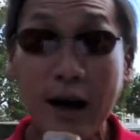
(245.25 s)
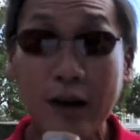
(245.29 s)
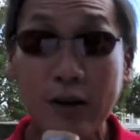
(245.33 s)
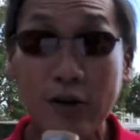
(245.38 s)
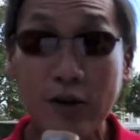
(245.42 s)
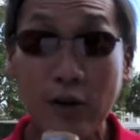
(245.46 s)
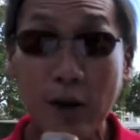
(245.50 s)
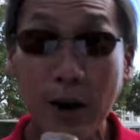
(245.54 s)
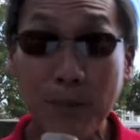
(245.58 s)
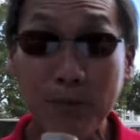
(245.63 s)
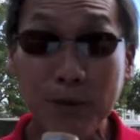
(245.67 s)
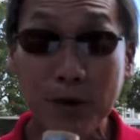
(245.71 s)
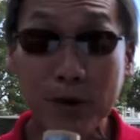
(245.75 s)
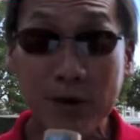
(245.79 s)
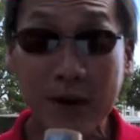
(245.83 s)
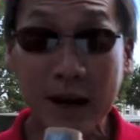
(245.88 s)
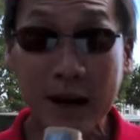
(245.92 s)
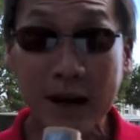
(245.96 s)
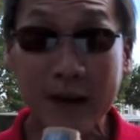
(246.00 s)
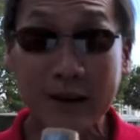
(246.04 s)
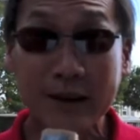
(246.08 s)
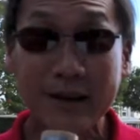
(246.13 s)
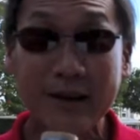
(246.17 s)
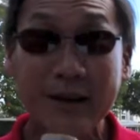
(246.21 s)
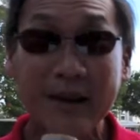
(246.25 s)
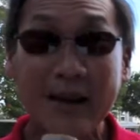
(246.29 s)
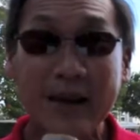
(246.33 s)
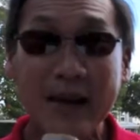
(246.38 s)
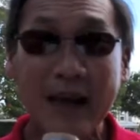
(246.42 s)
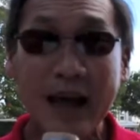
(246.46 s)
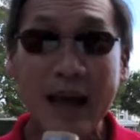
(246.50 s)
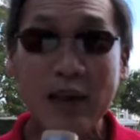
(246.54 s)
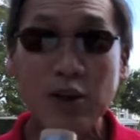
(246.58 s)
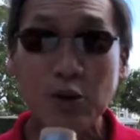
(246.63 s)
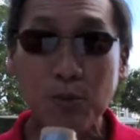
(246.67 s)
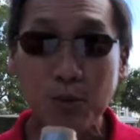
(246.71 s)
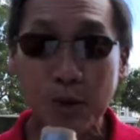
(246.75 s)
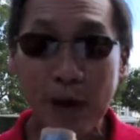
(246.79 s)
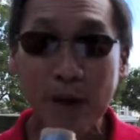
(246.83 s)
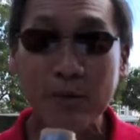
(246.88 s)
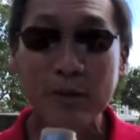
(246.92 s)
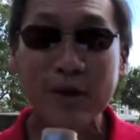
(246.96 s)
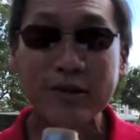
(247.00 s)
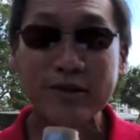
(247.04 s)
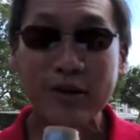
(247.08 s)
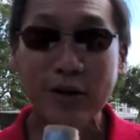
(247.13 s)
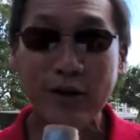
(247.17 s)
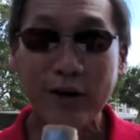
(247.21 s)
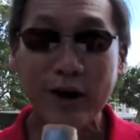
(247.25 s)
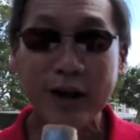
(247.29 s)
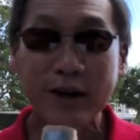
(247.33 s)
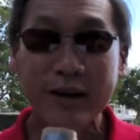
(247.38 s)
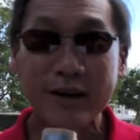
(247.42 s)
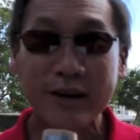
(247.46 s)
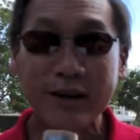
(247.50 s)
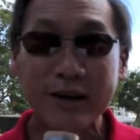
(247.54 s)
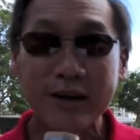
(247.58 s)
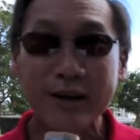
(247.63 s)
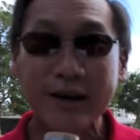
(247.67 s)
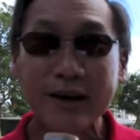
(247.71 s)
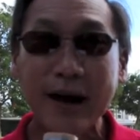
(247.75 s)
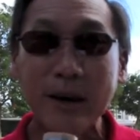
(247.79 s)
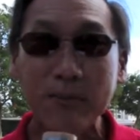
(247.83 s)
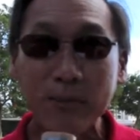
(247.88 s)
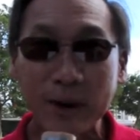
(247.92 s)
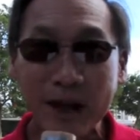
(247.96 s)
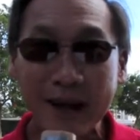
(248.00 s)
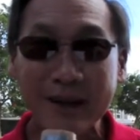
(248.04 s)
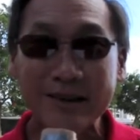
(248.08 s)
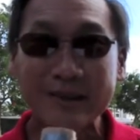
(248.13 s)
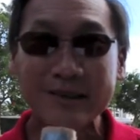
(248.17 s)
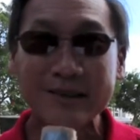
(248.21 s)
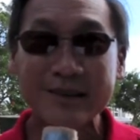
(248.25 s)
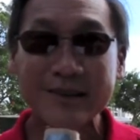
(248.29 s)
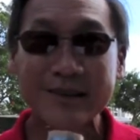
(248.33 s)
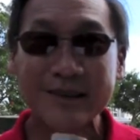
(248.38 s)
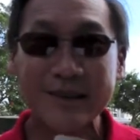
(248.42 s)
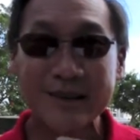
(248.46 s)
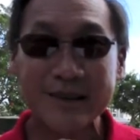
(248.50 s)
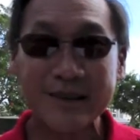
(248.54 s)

you're up to date, and your payments are in. God bless.